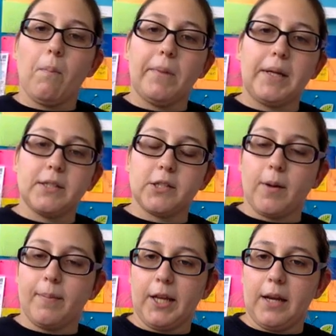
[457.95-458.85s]
And so I'm
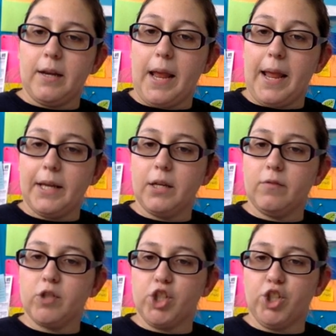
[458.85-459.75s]
going to get negative
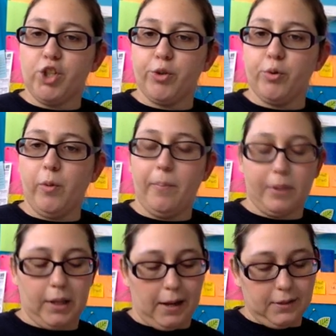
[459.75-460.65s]
2
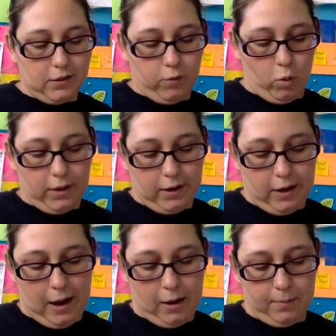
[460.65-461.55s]
plus 4, that will
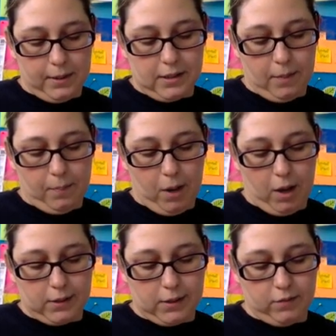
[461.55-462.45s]
now be a
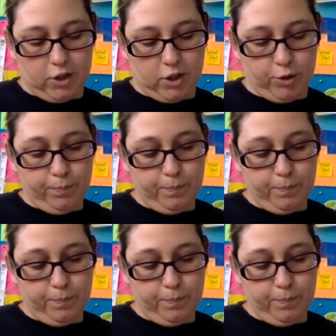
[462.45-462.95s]
positive 2.